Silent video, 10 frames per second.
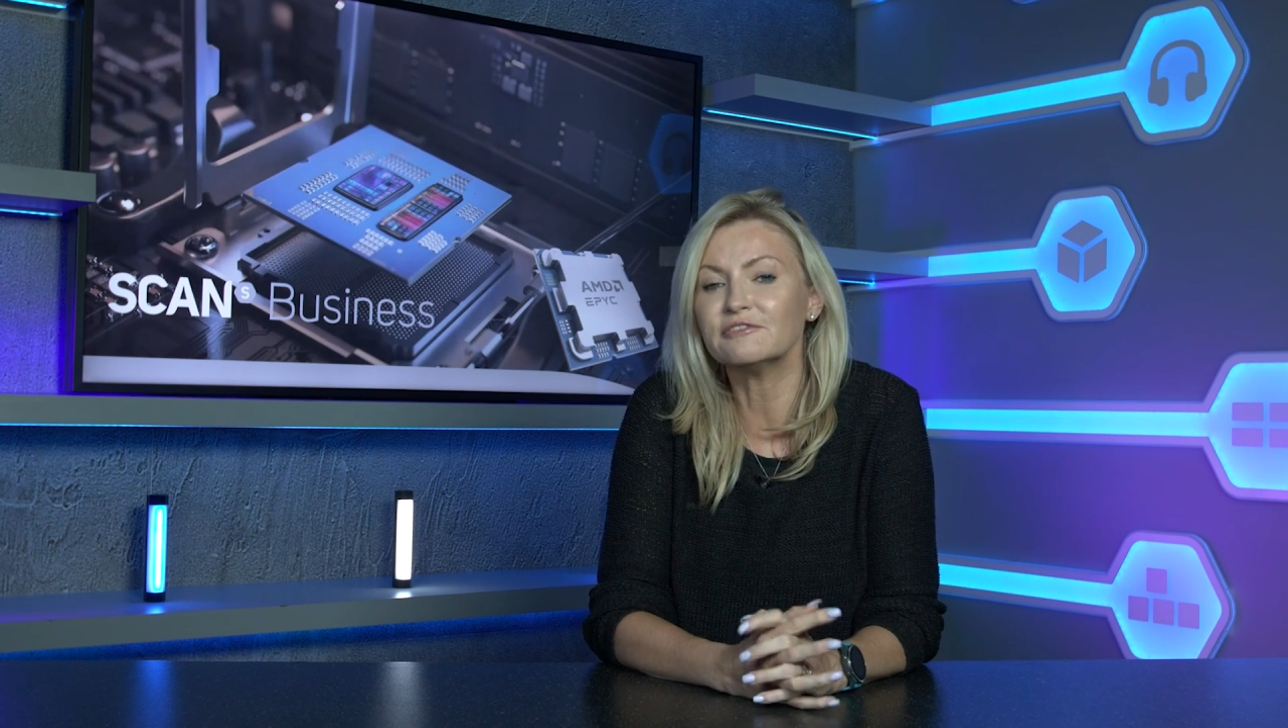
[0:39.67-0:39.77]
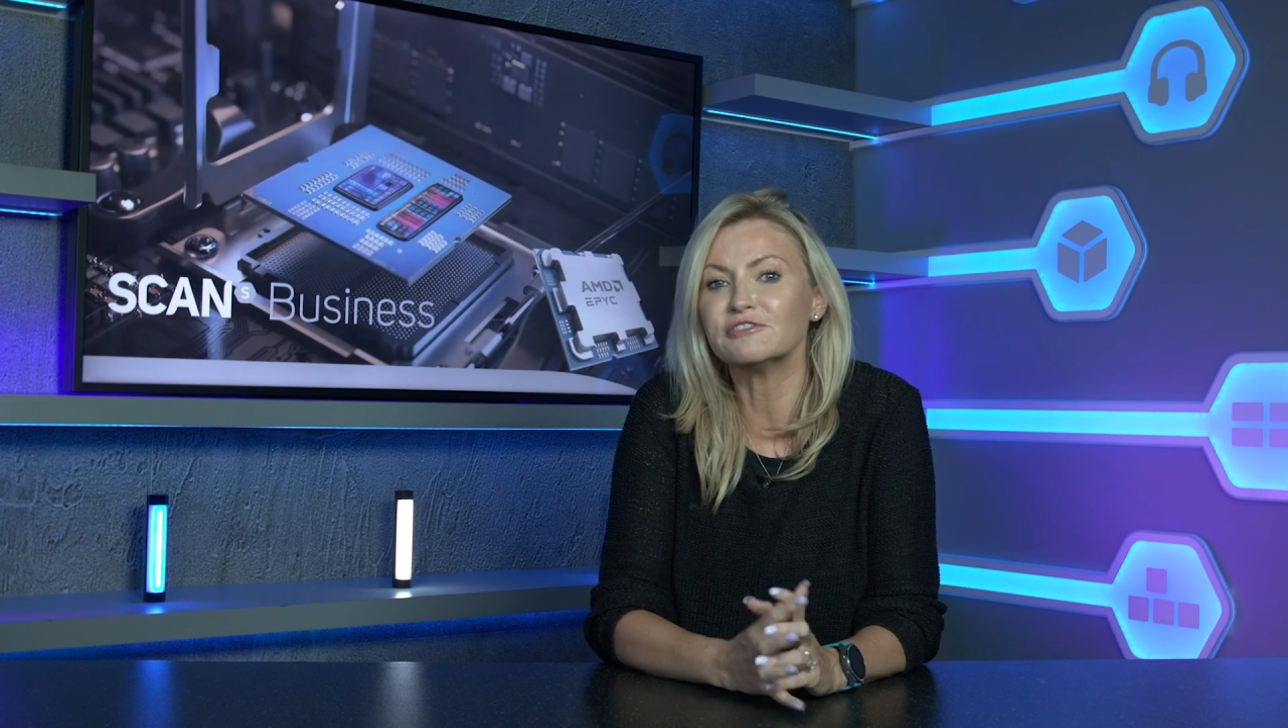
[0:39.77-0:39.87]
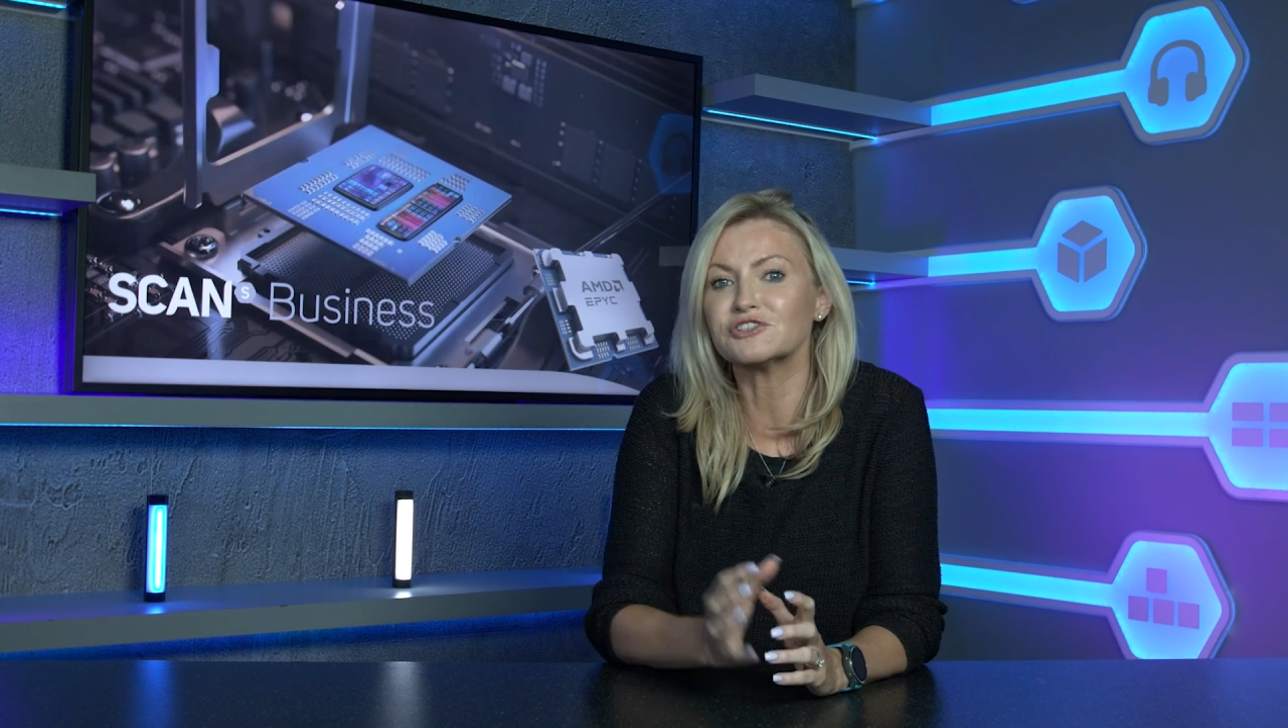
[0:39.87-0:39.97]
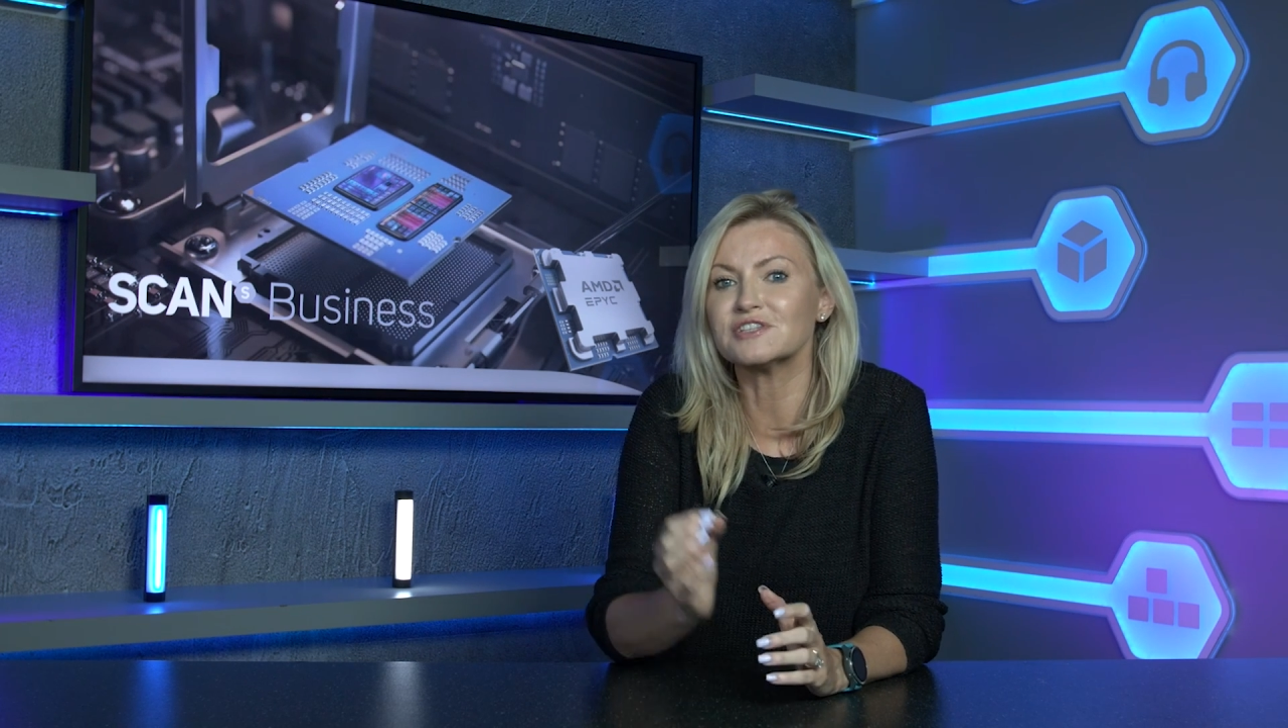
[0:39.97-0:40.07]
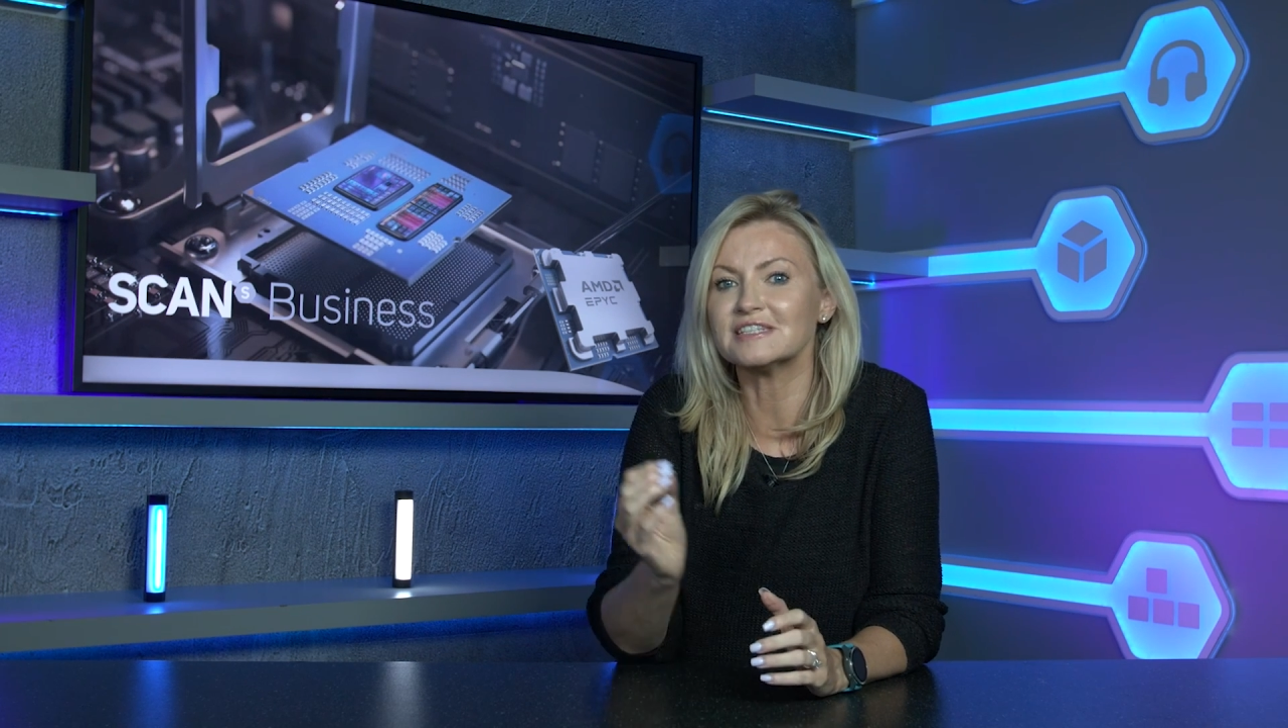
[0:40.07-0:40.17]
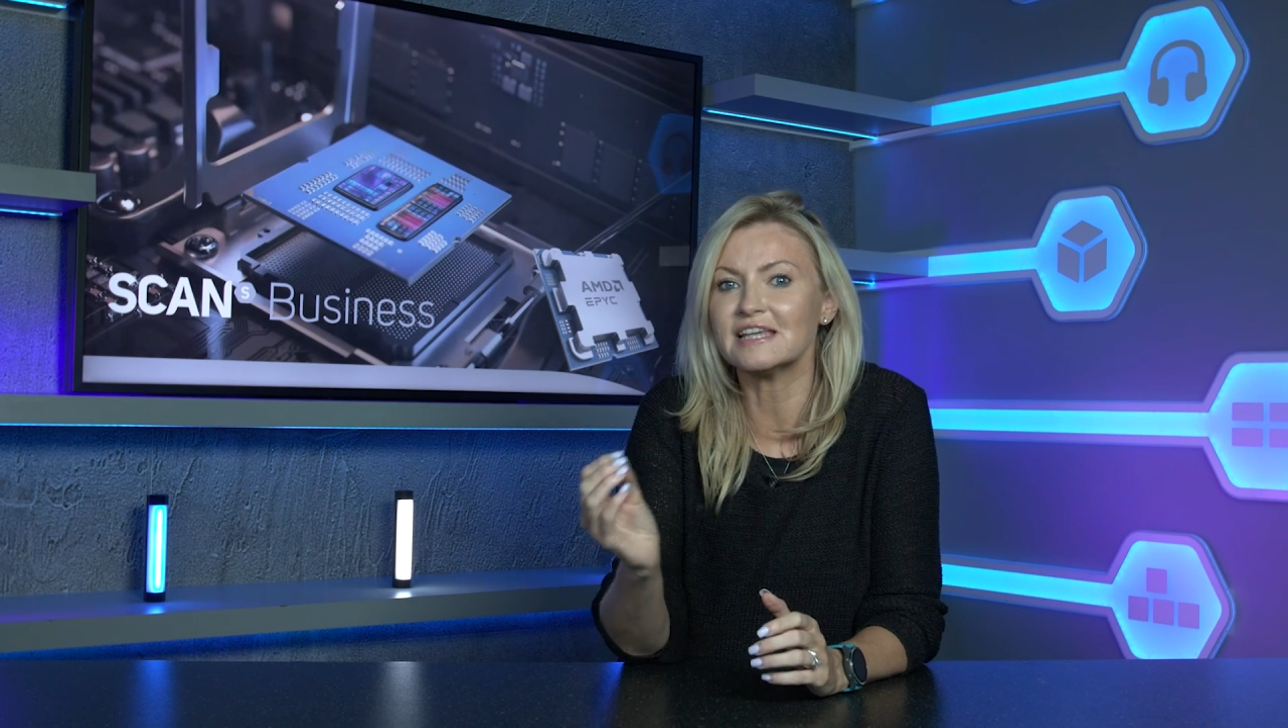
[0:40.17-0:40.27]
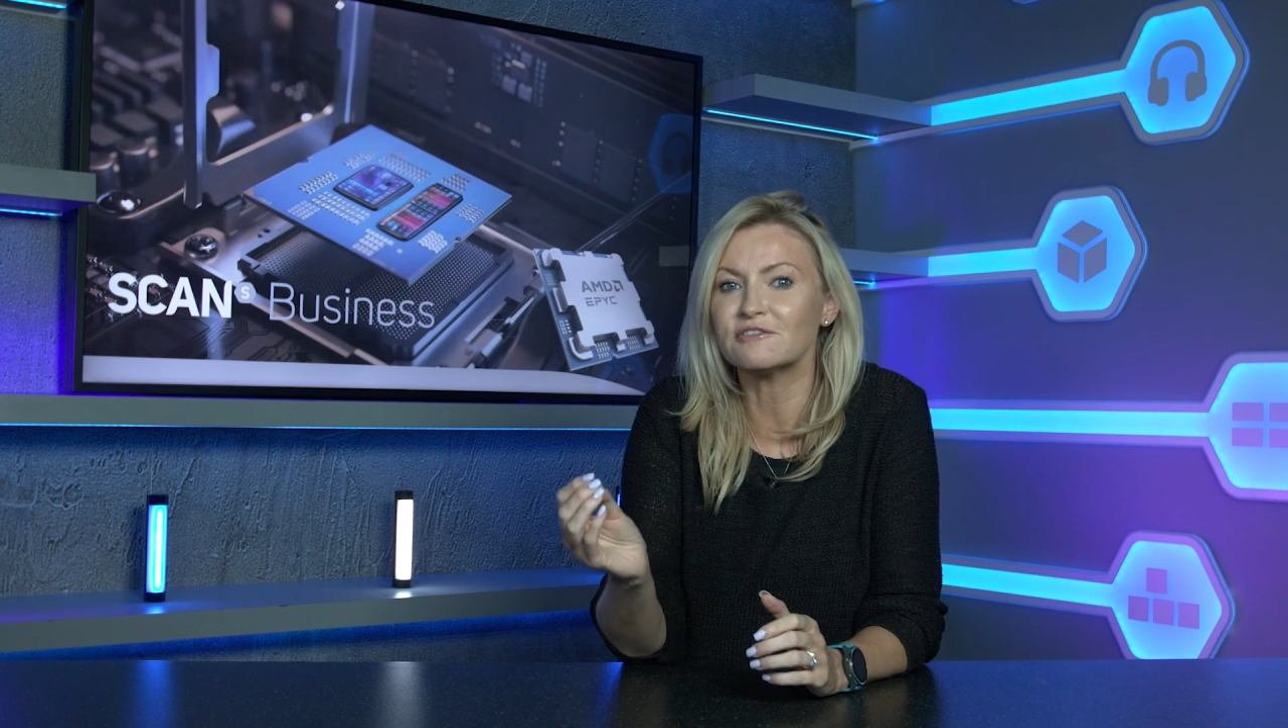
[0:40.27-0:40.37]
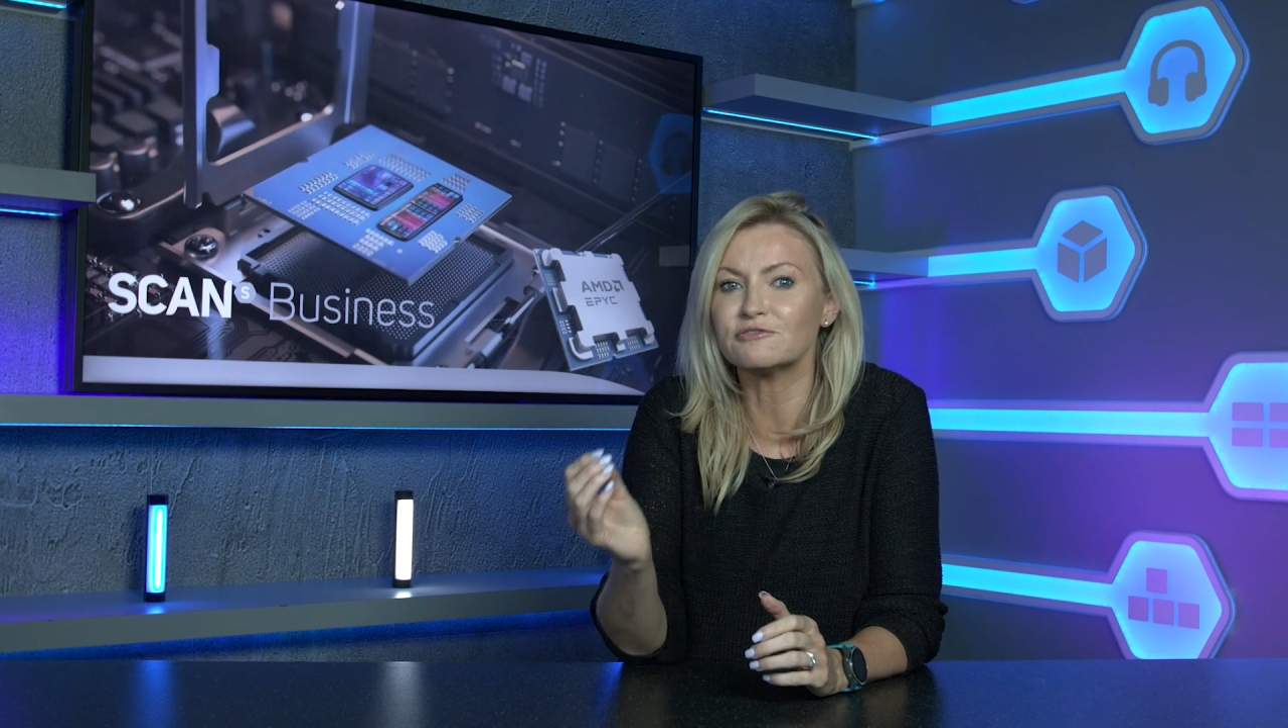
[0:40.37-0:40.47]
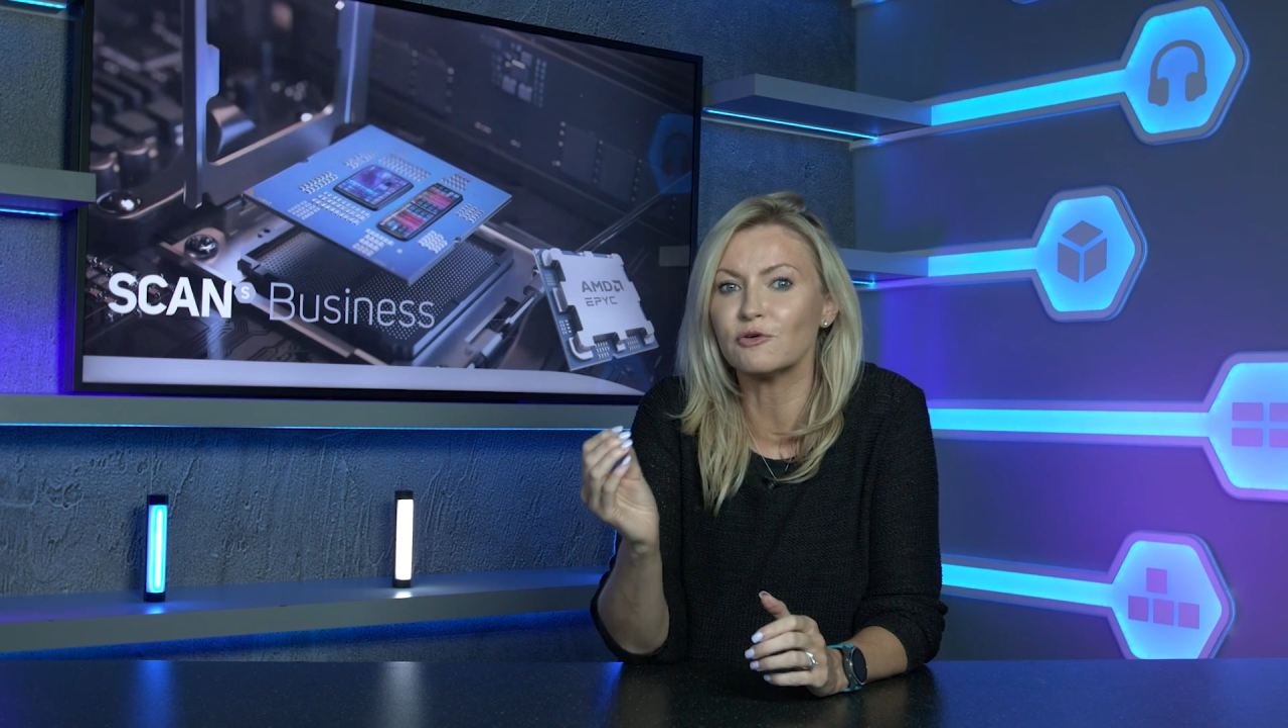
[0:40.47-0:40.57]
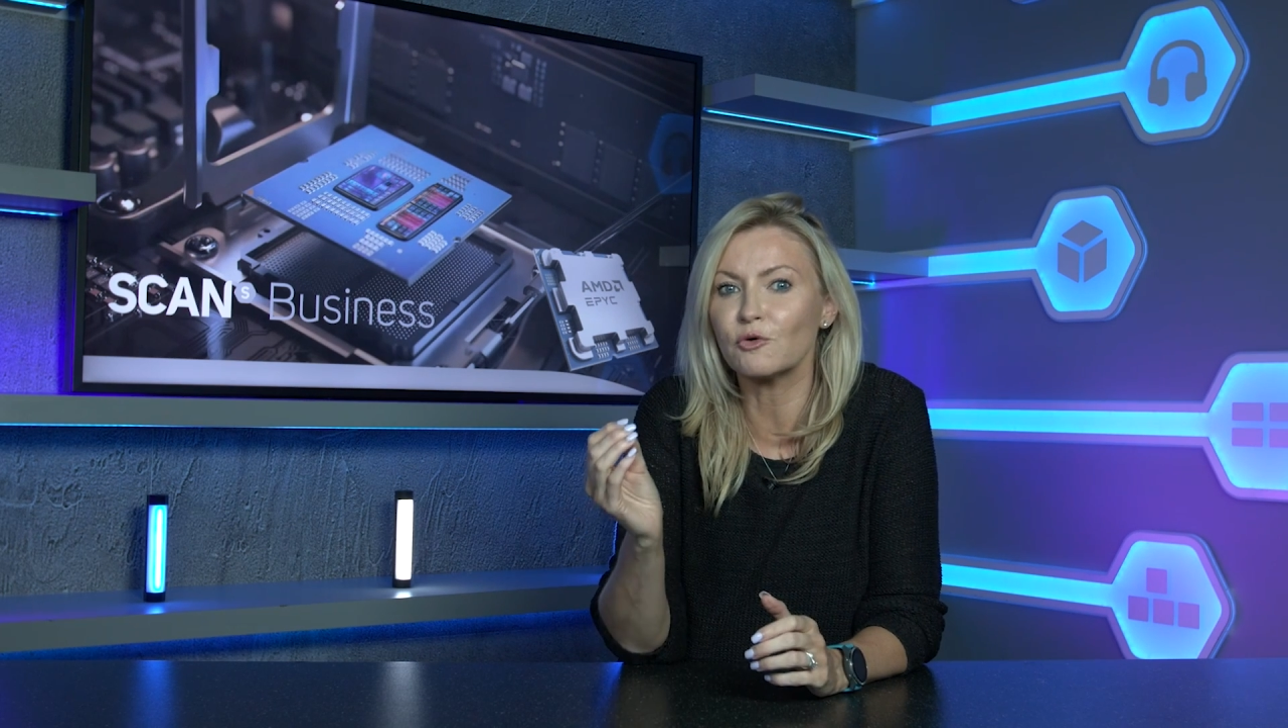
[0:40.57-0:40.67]
efficient
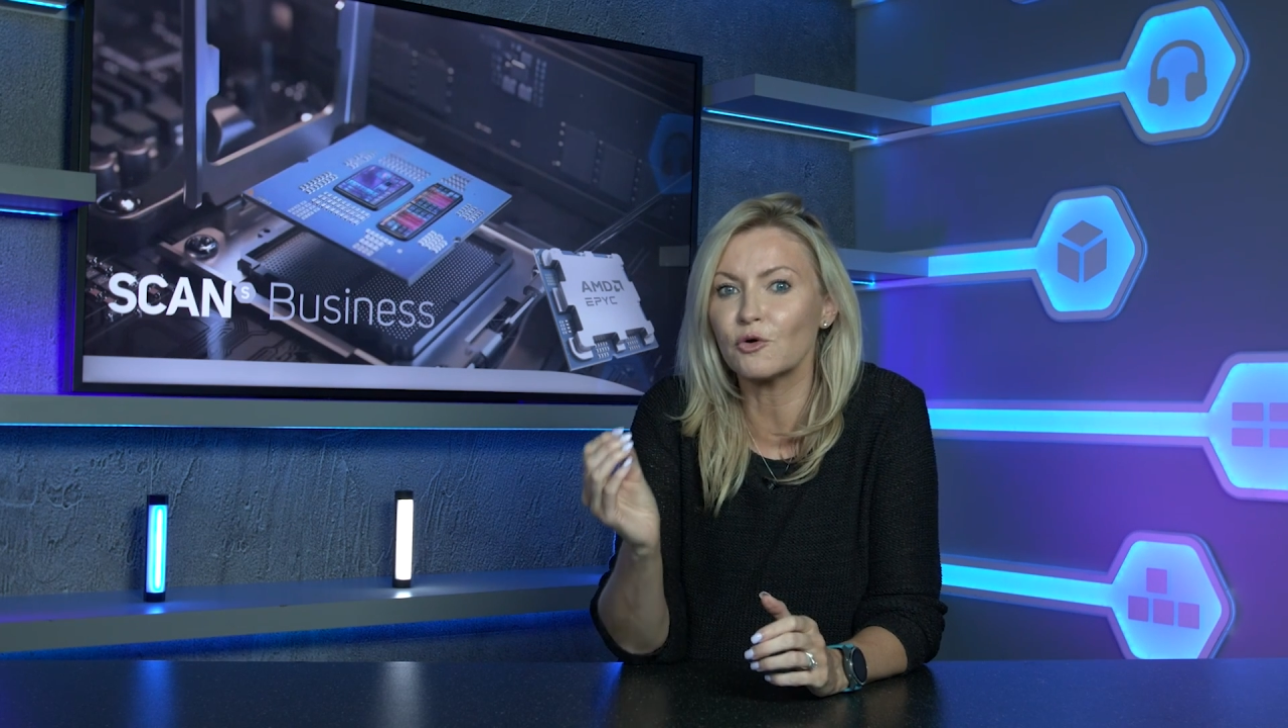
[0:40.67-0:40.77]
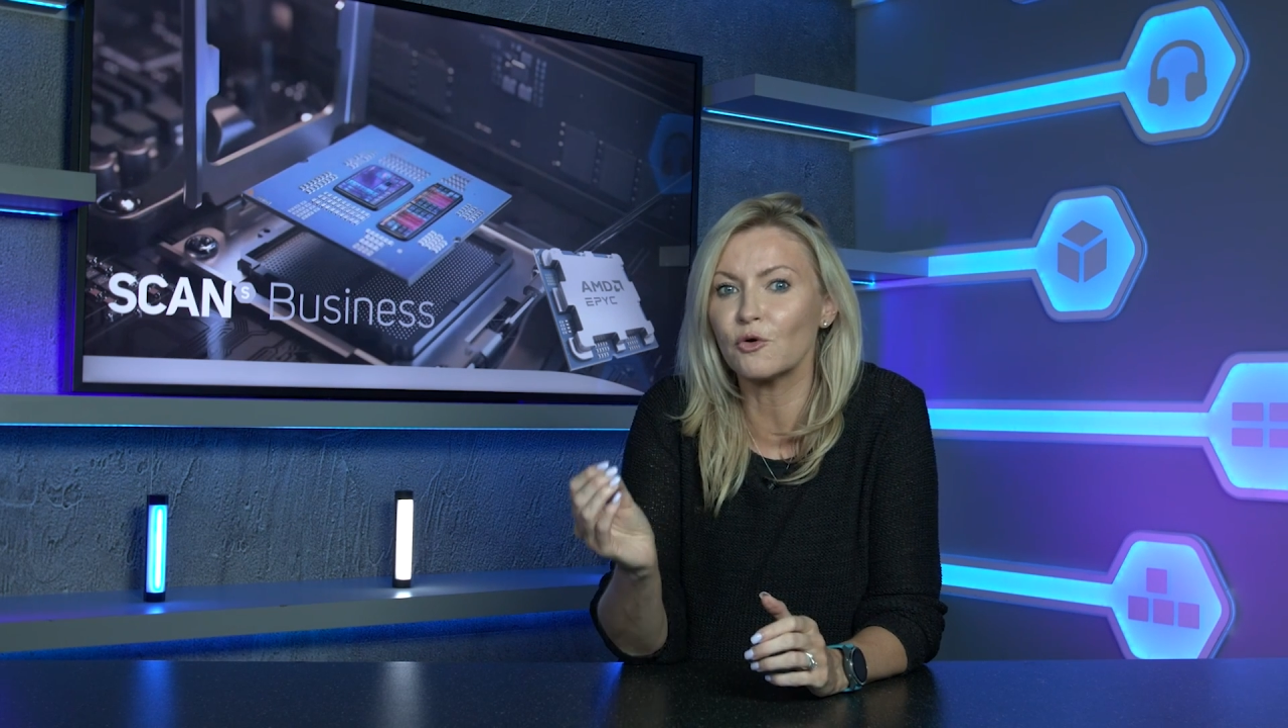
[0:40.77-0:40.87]
Zen 4